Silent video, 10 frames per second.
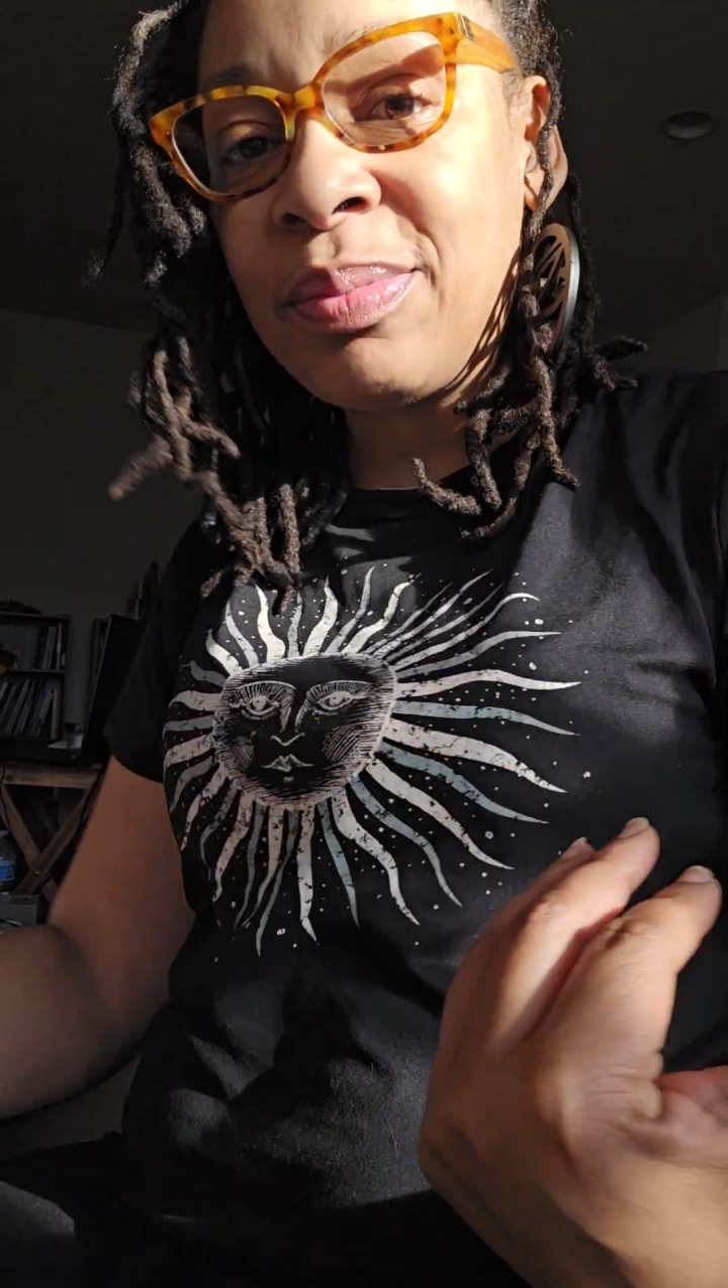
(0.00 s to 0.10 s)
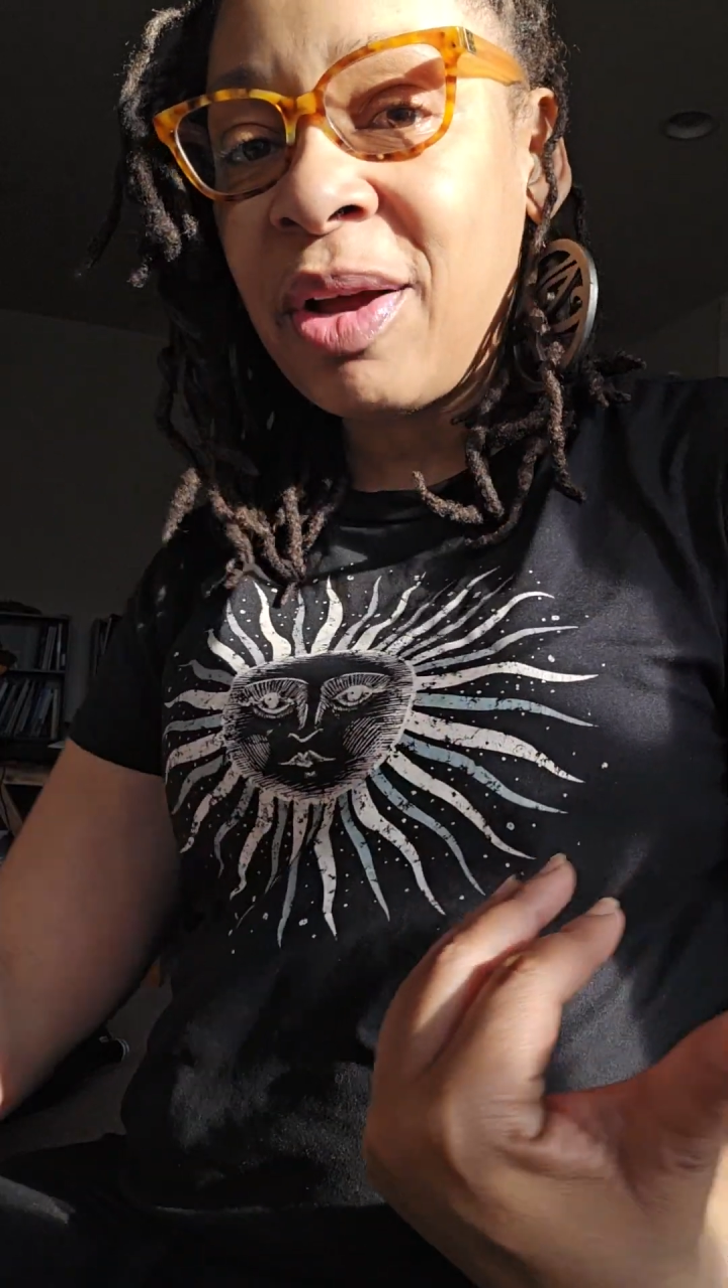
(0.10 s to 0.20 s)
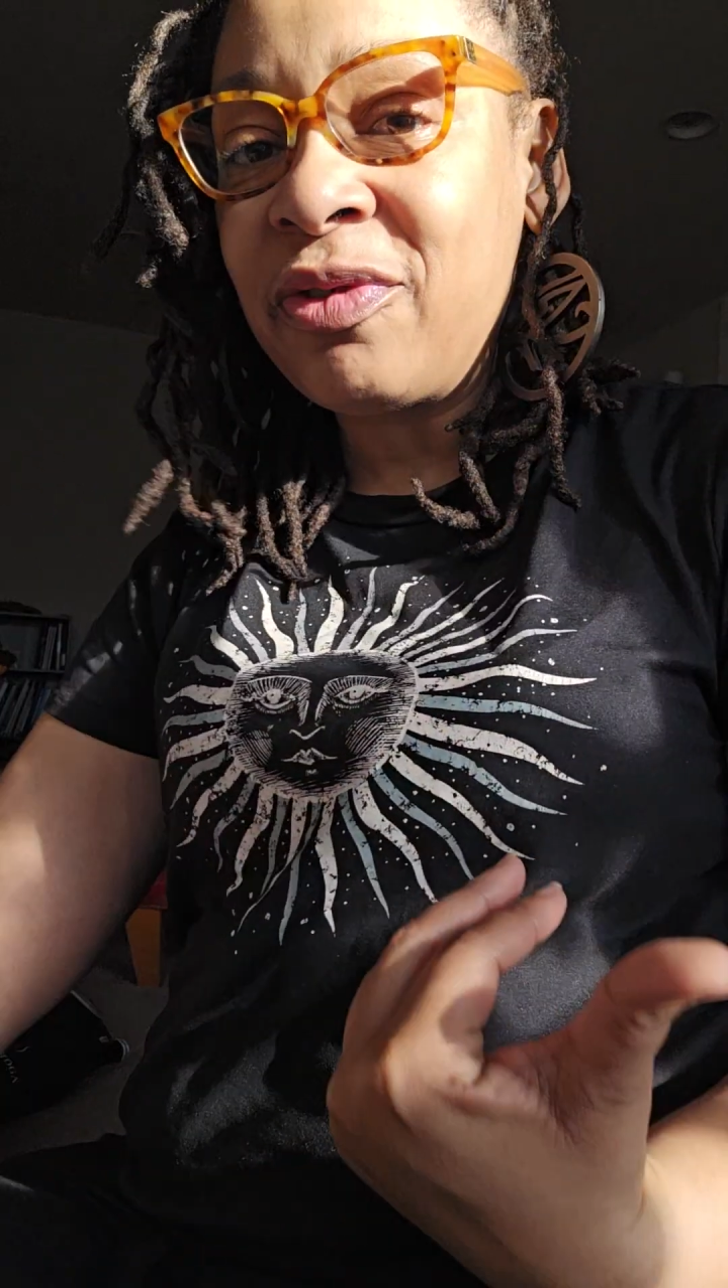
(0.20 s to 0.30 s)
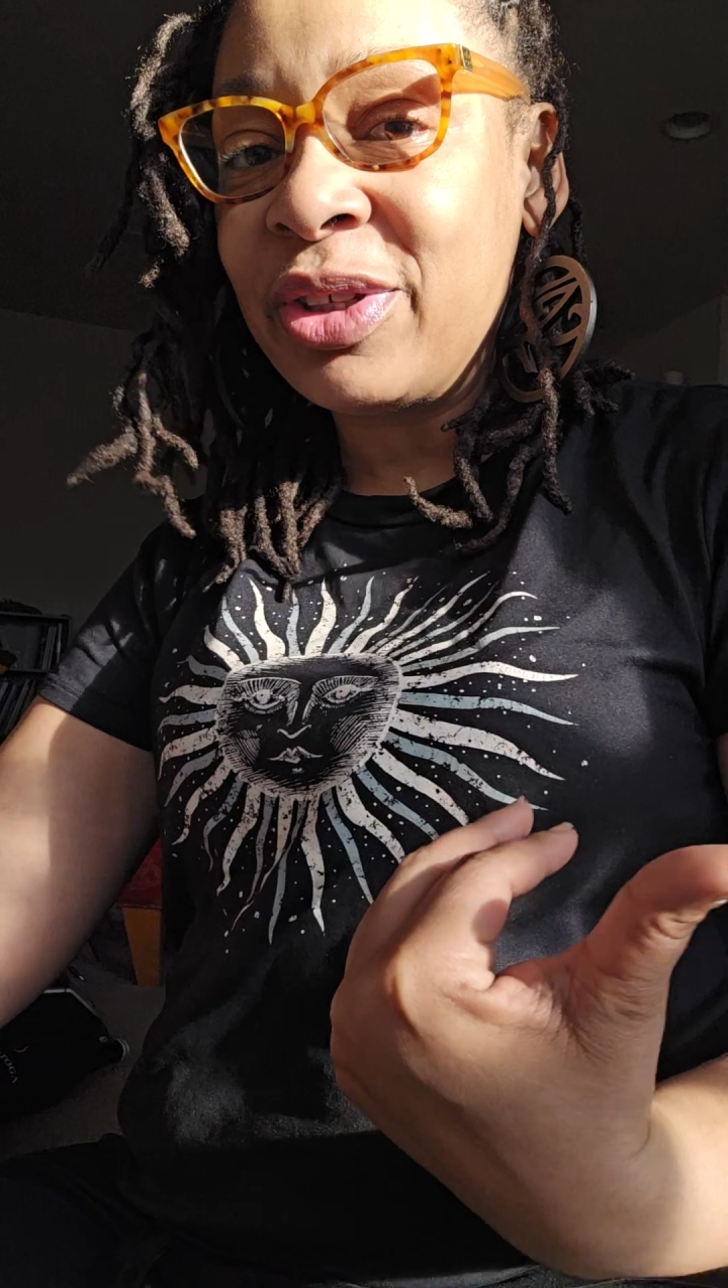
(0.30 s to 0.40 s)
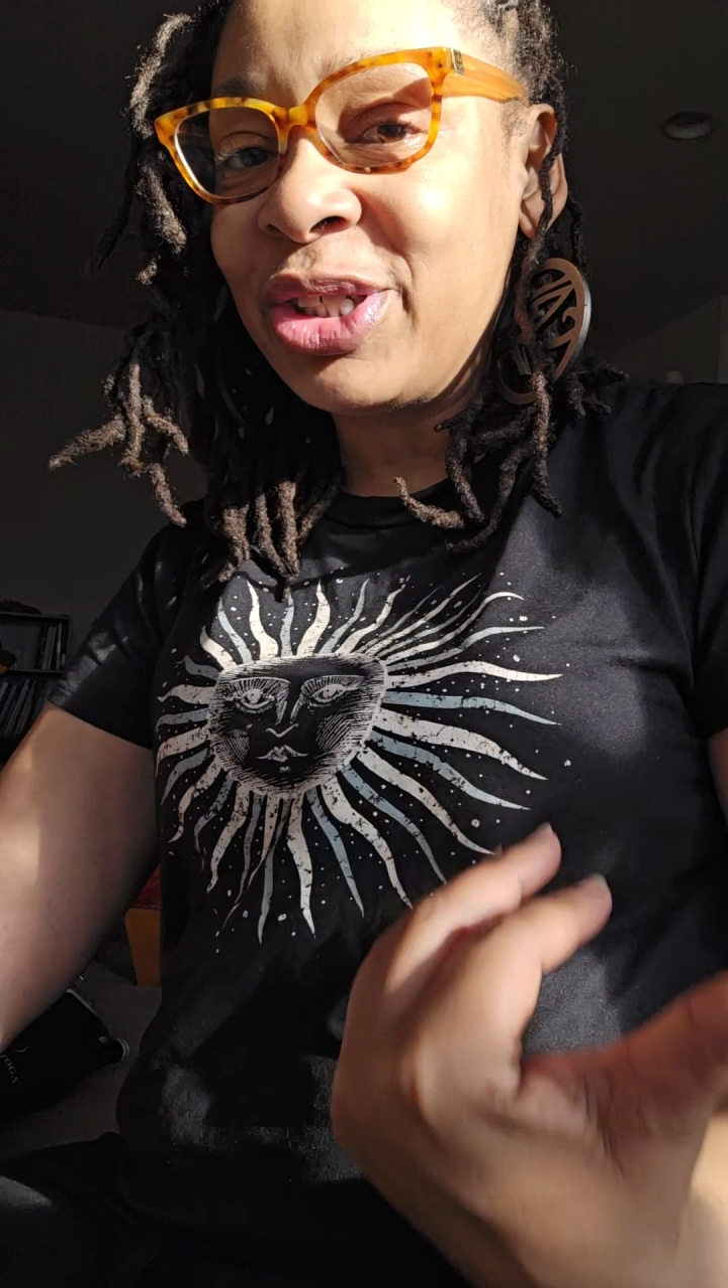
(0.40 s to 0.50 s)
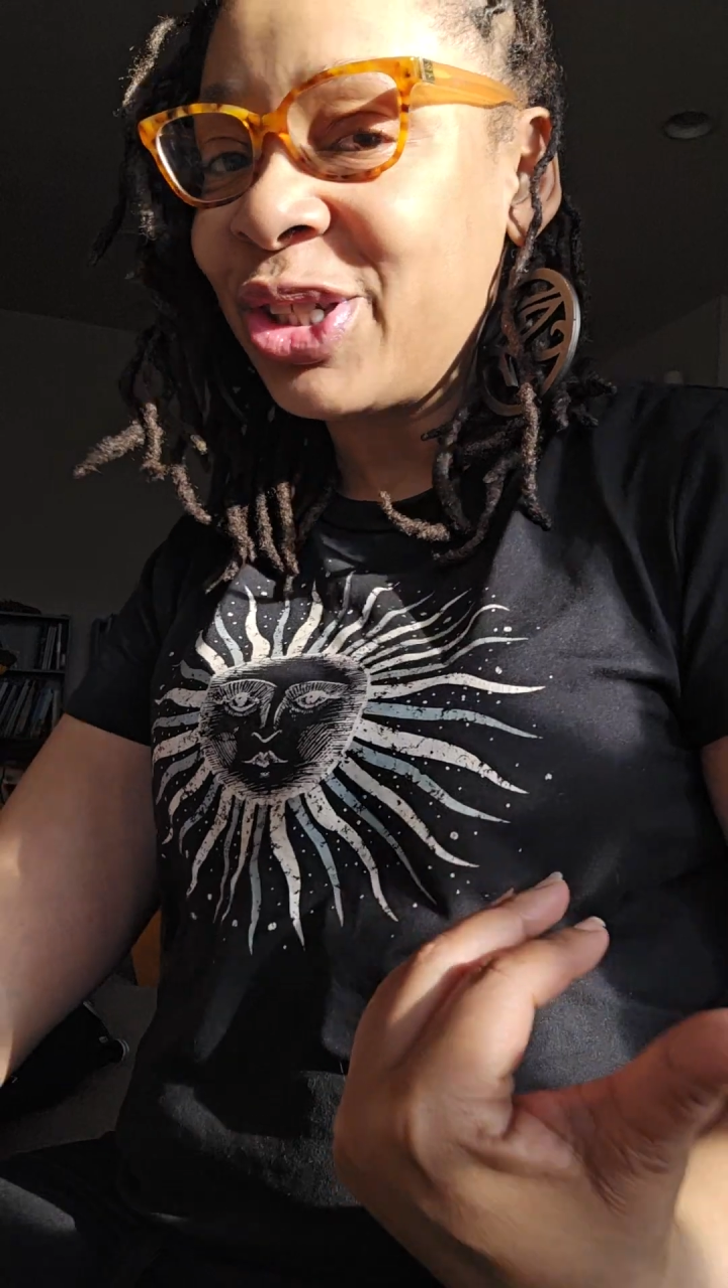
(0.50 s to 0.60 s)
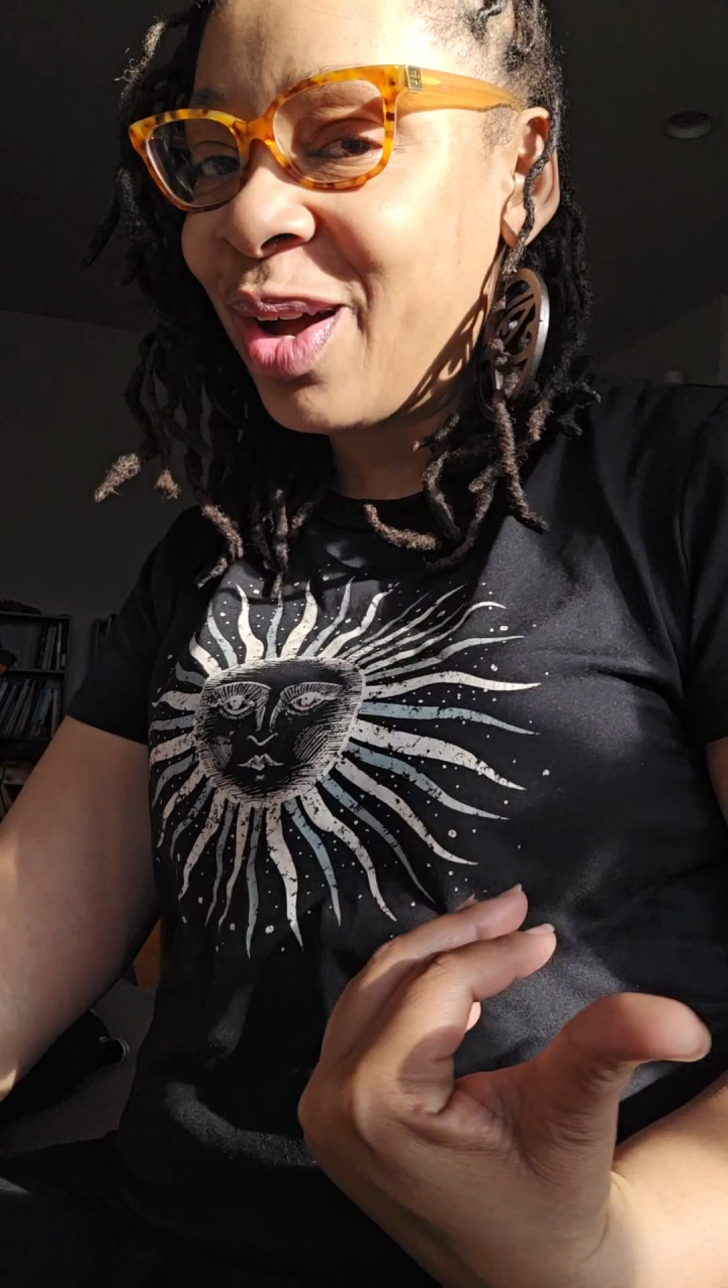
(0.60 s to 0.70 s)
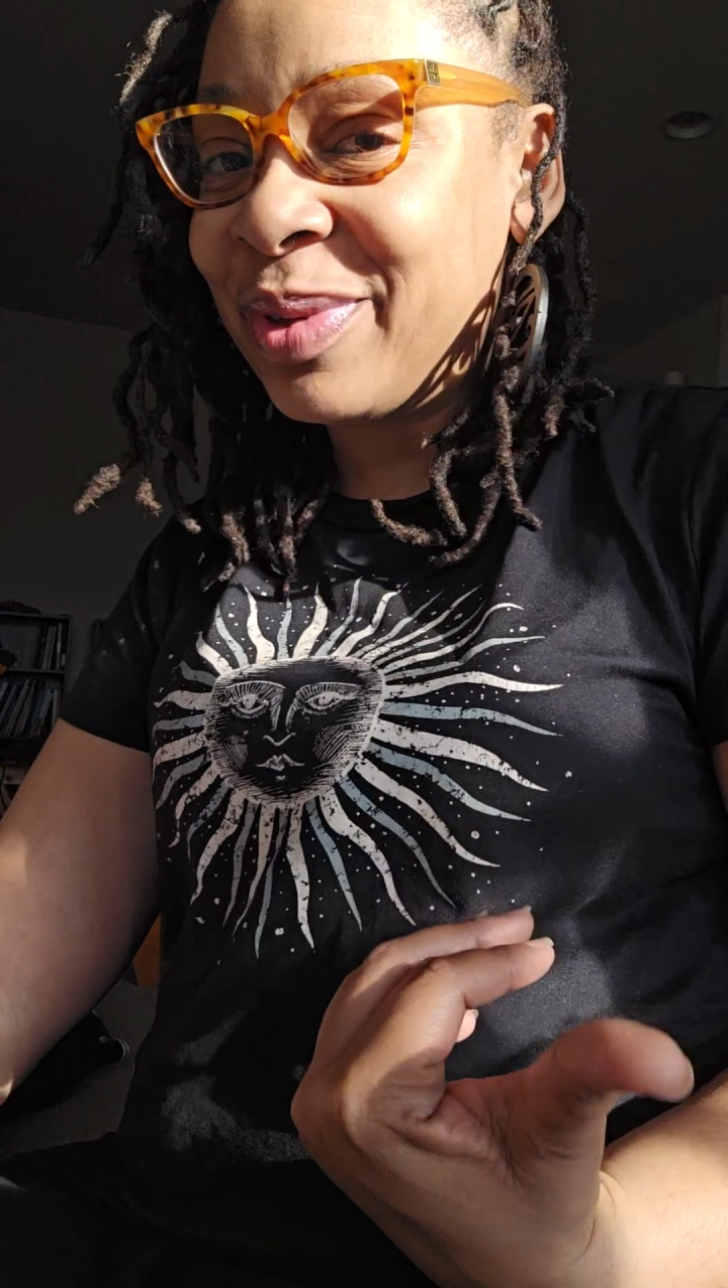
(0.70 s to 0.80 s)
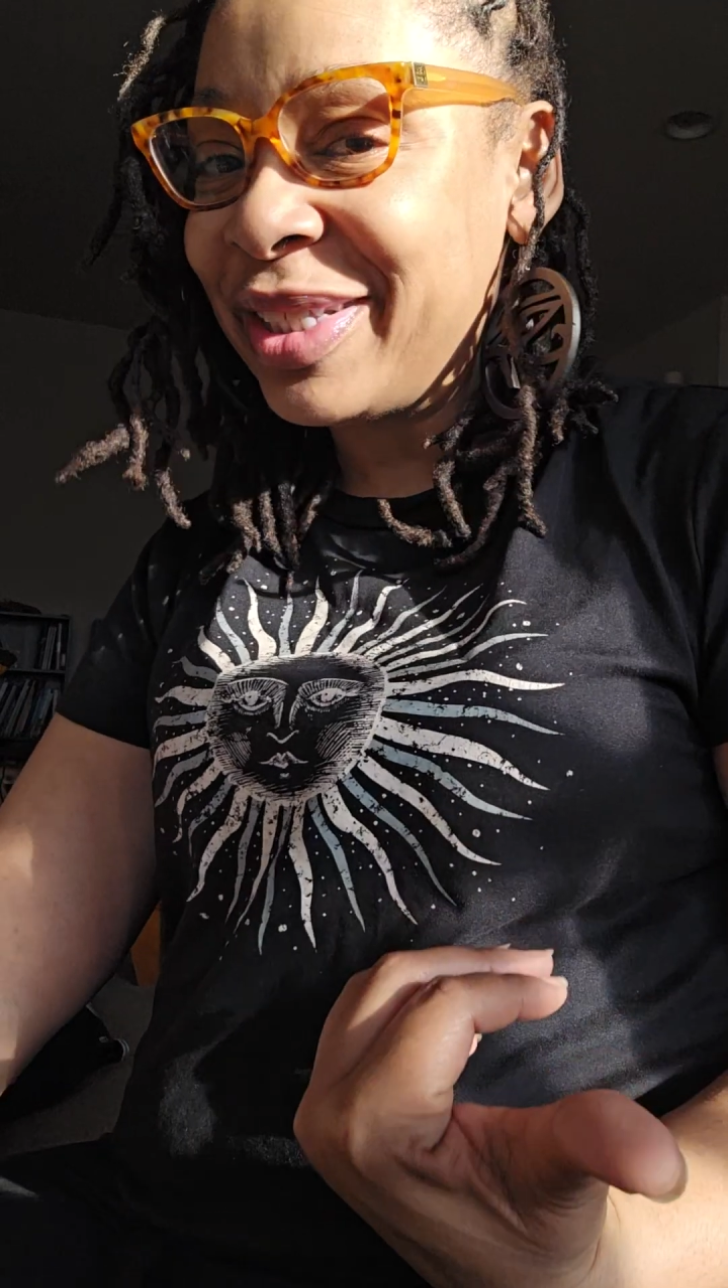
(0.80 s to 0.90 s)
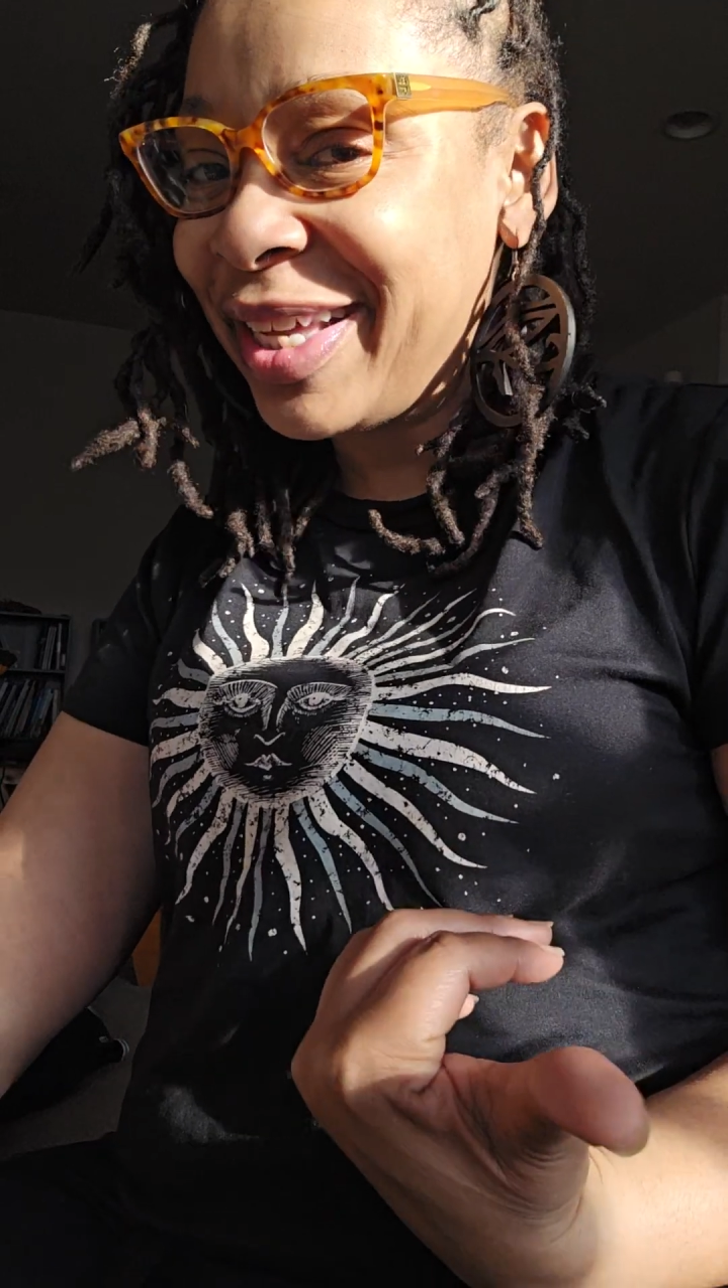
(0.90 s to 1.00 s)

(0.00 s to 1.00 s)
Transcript: my friend Shaman